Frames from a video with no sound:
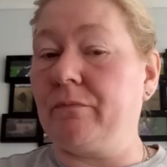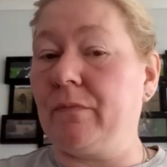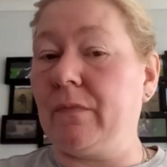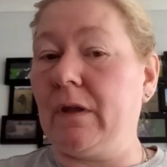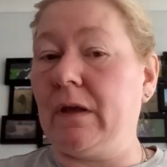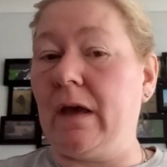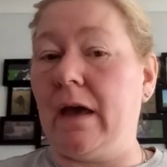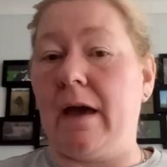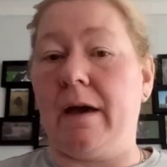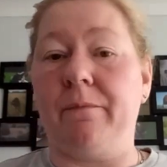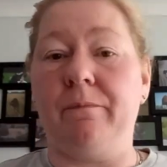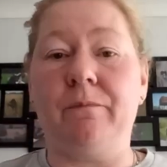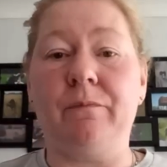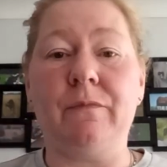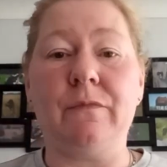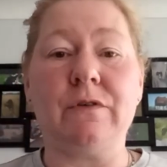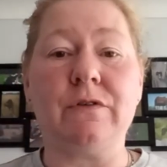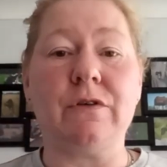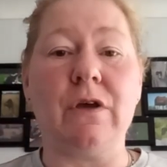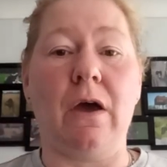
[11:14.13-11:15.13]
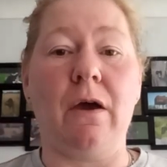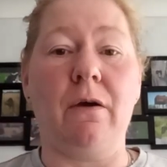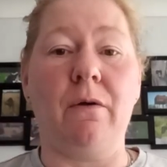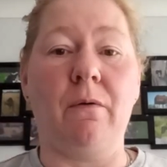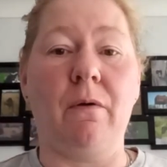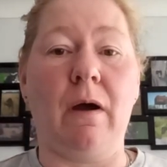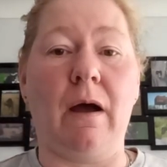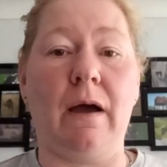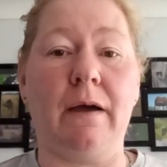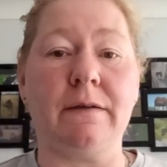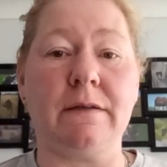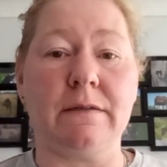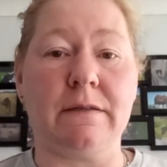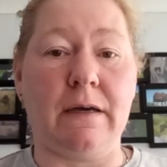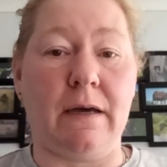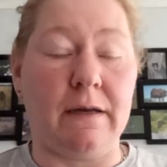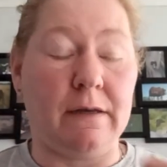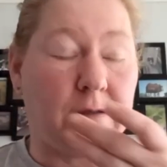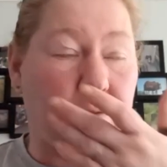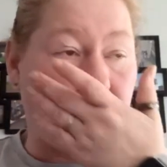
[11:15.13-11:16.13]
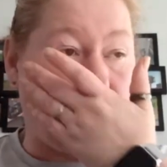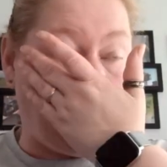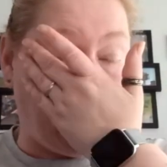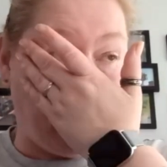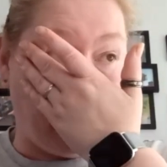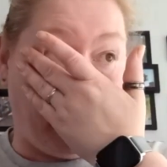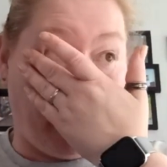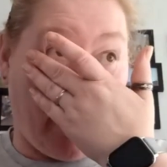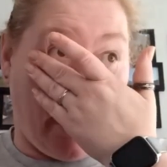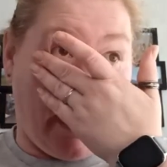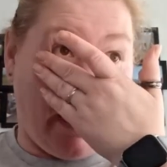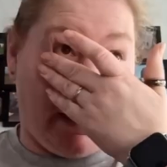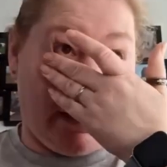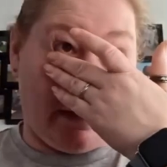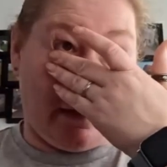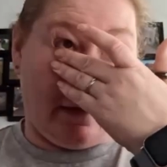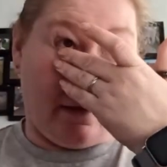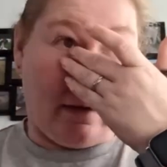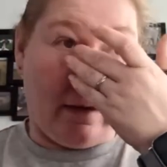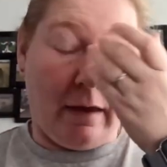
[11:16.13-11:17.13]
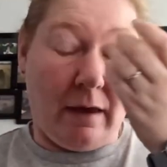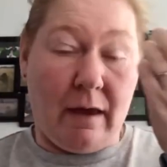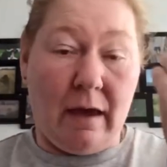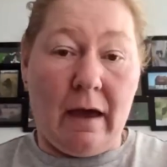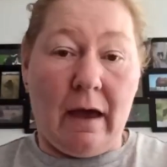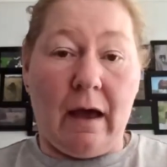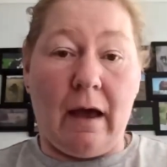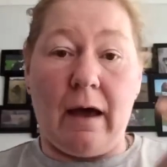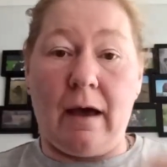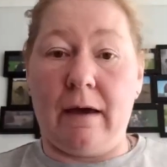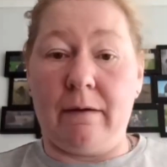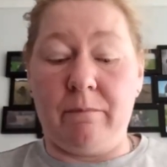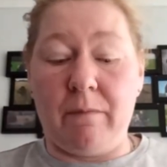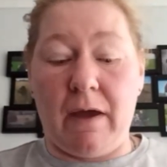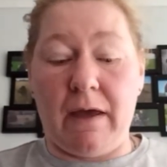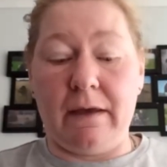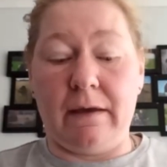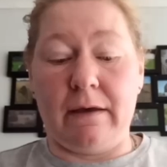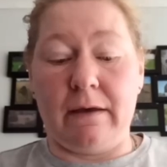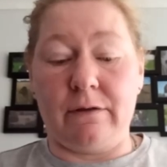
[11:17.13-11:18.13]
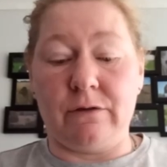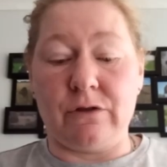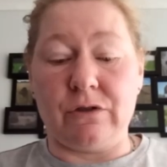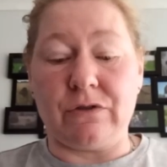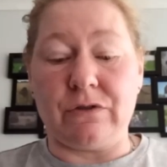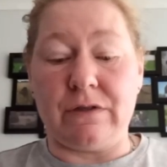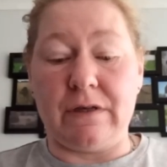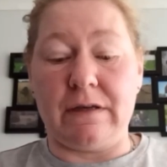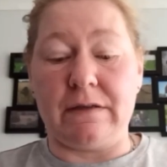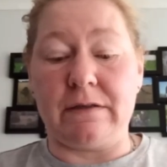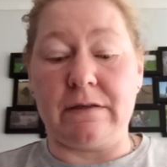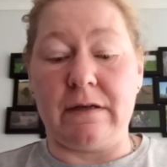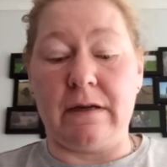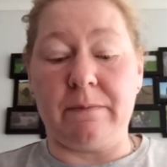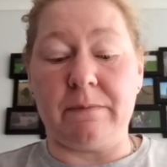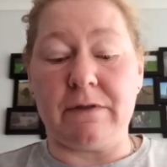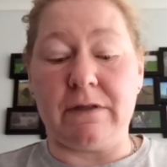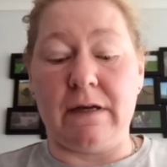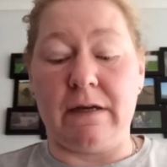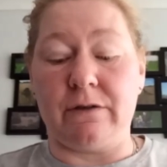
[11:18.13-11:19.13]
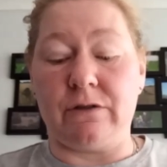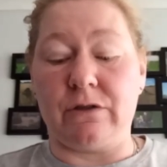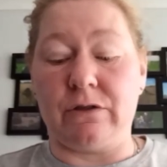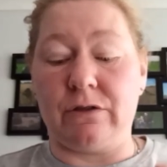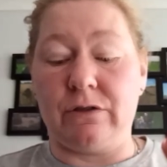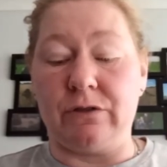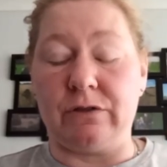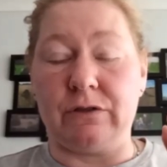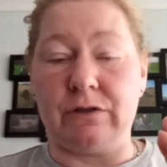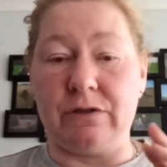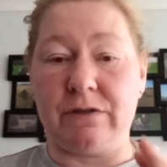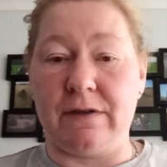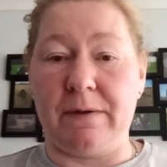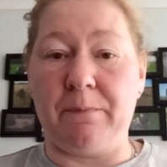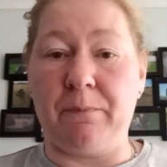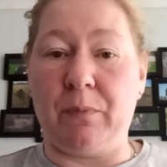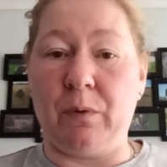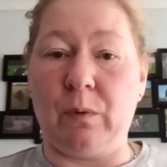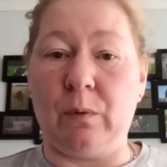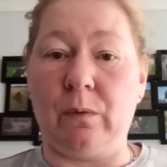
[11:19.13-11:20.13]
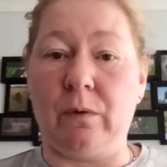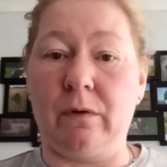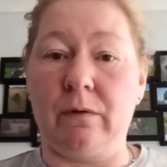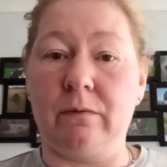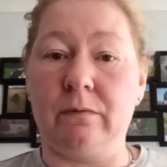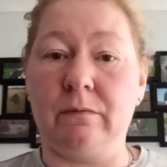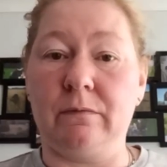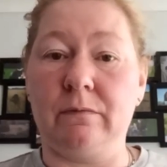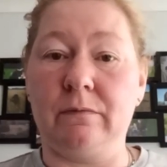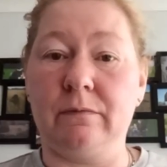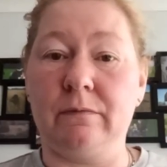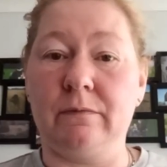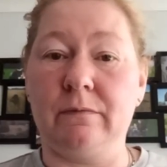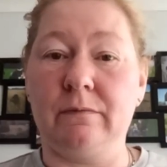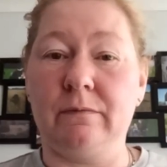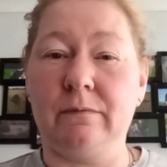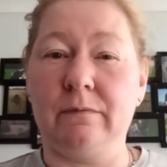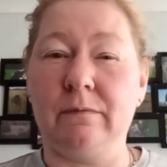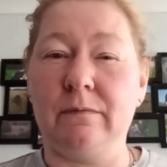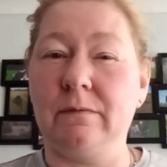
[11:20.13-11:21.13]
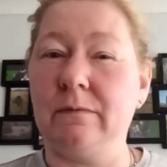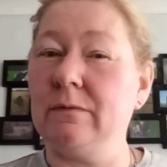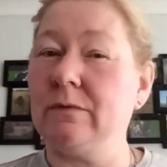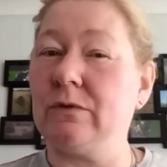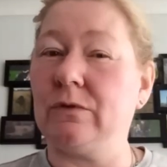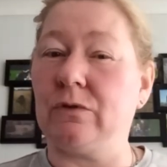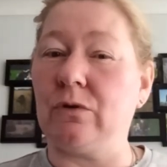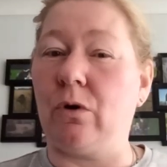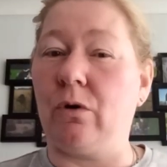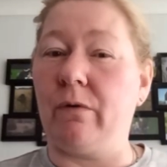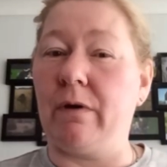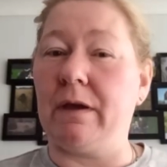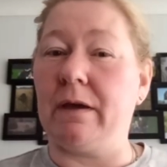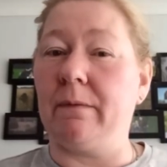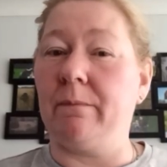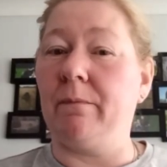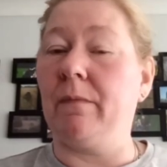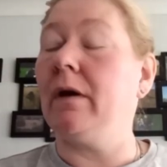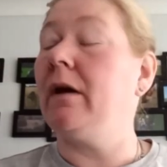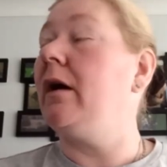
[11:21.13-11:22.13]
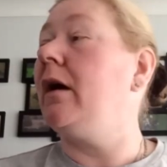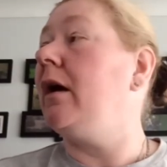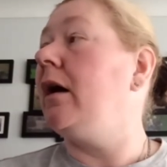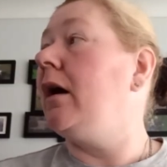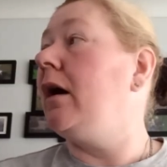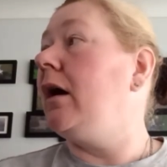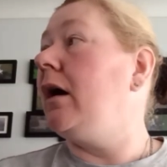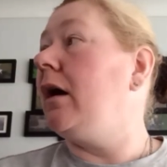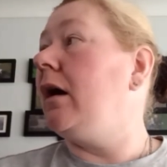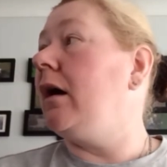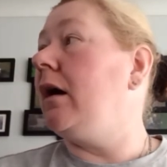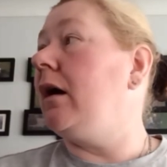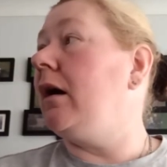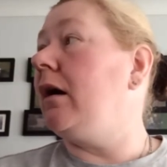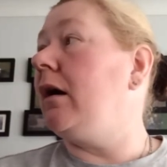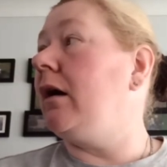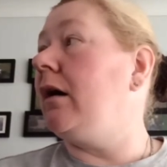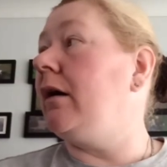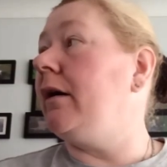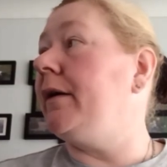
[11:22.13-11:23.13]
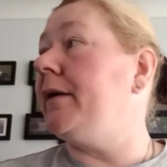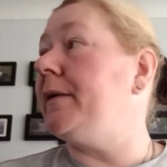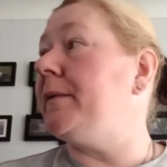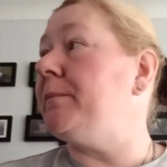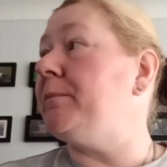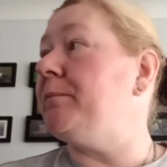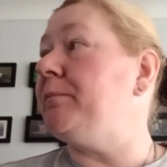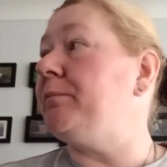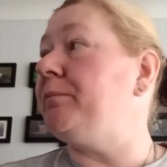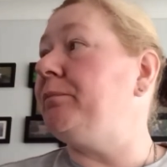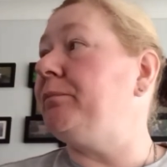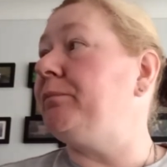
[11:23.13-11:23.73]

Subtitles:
Yeah, so I decided to pull it back and make it just this slip stitch, just a simple story, and